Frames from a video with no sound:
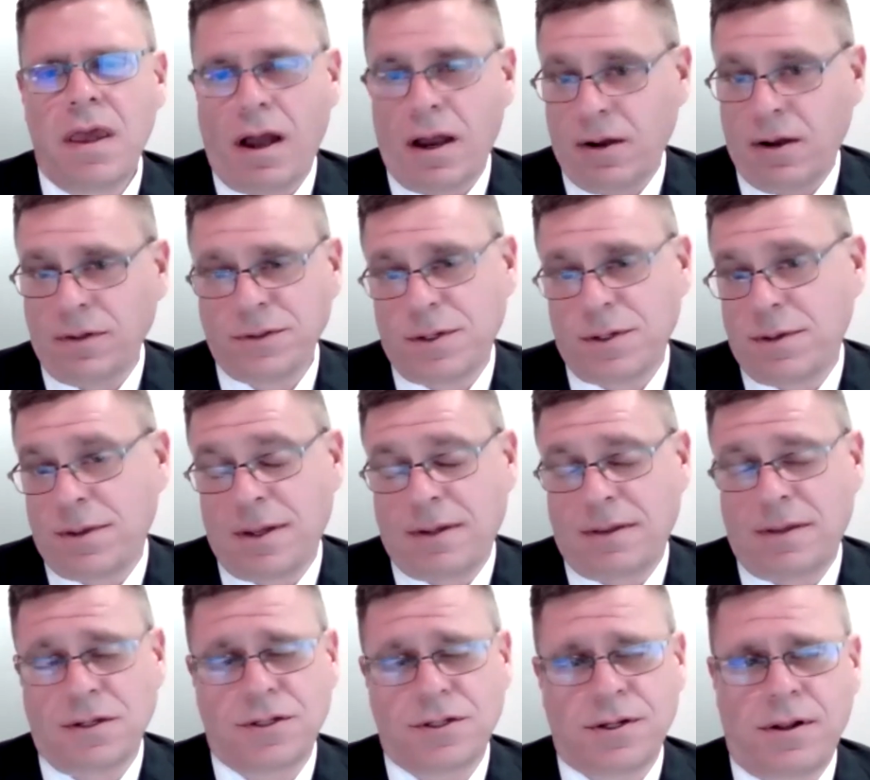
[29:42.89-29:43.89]
I also
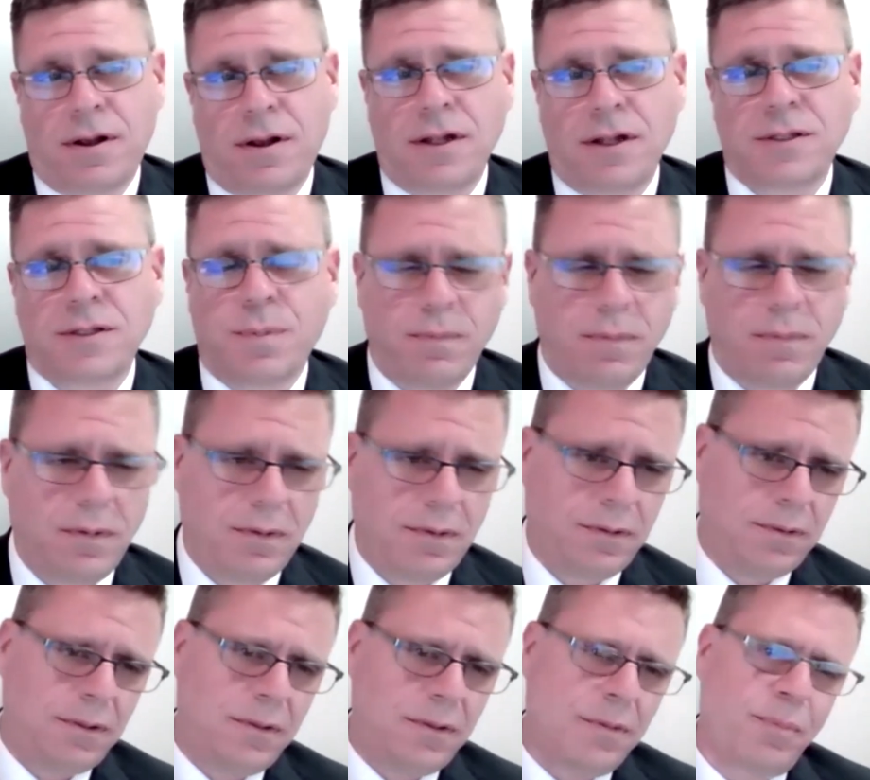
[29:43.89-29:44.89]
think that Shallan's
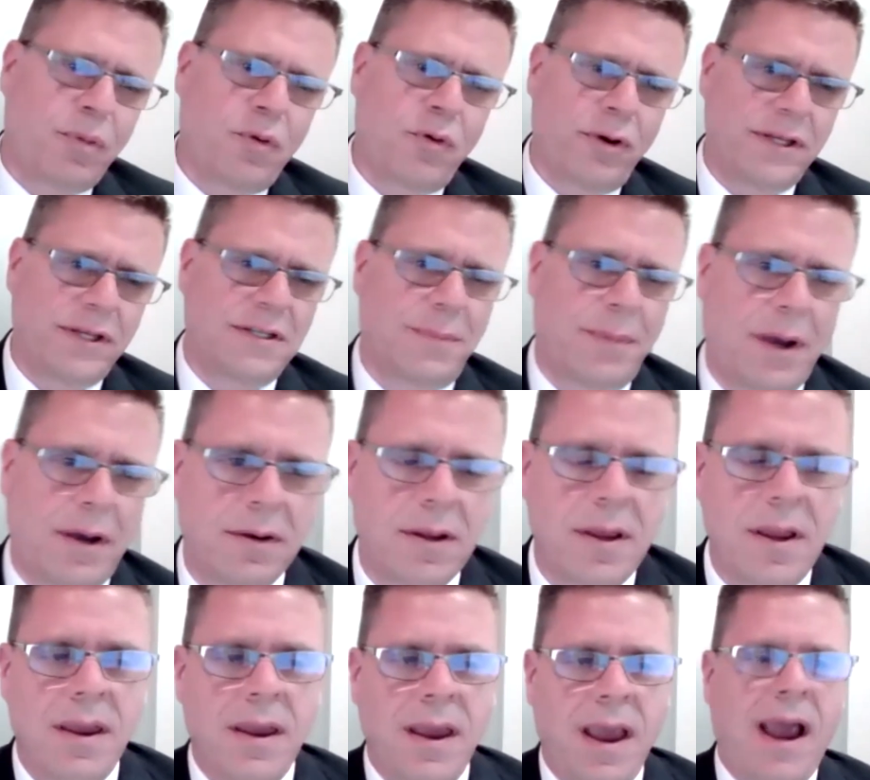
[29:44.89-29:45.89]
point
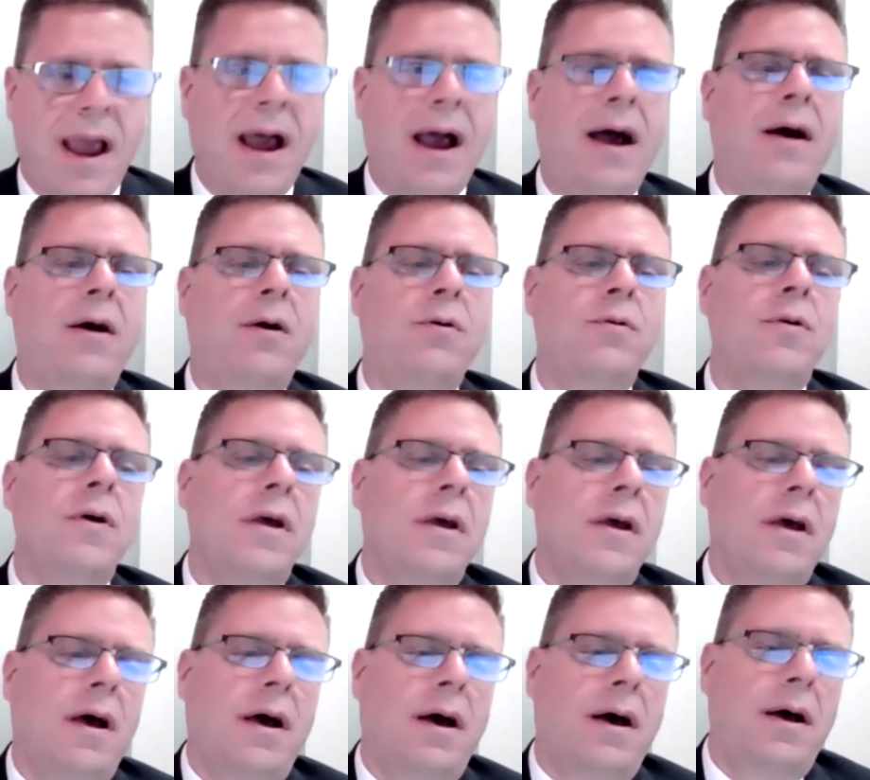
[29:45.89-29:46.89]
about how
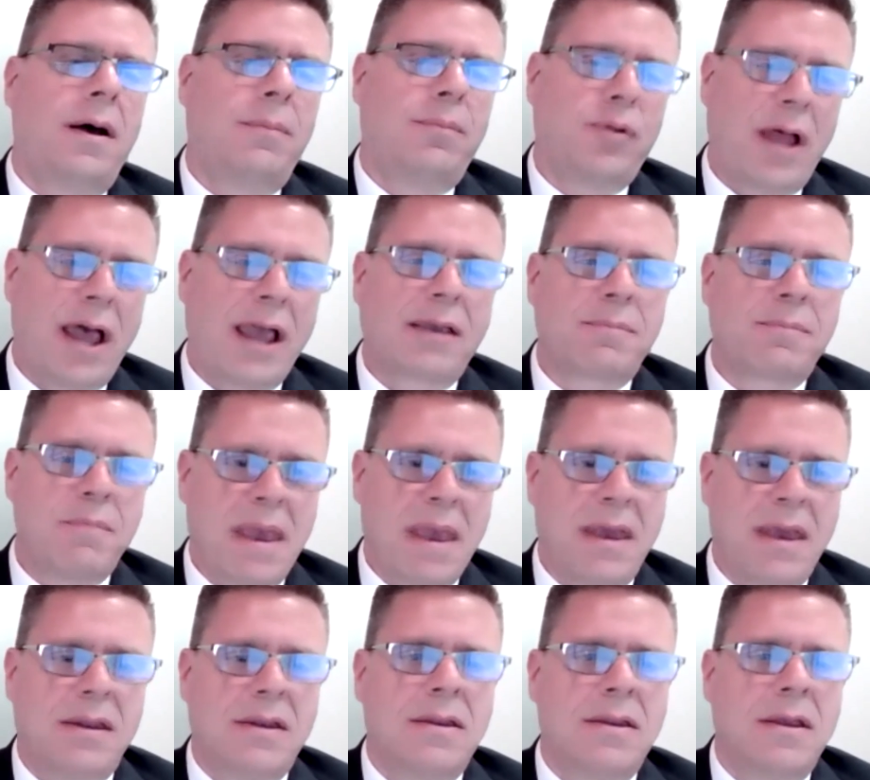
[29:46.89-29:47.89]
Black
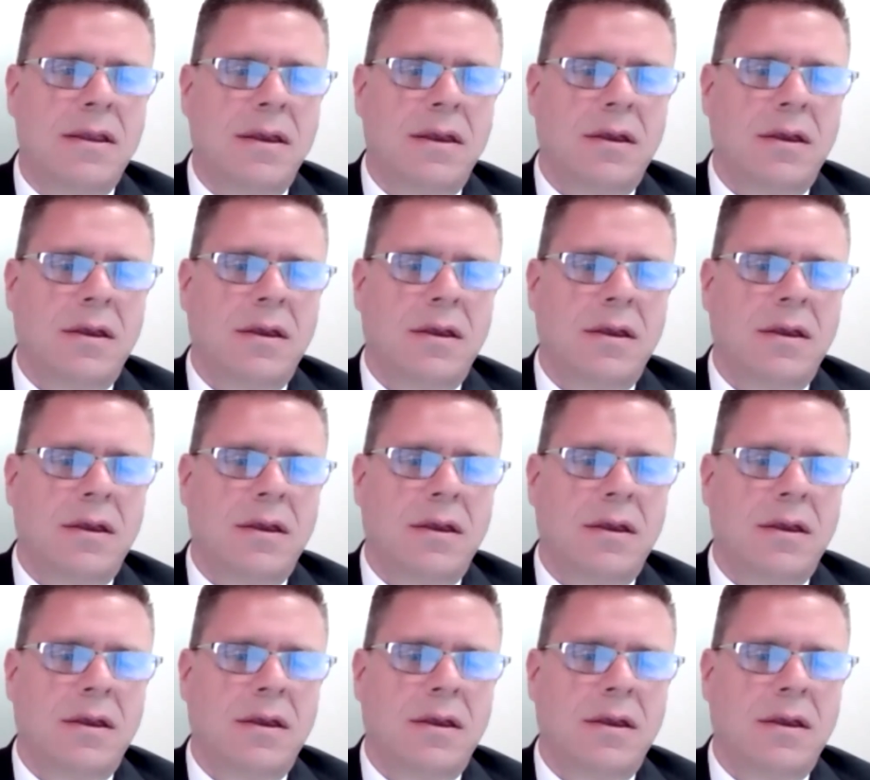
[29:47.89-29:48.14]
men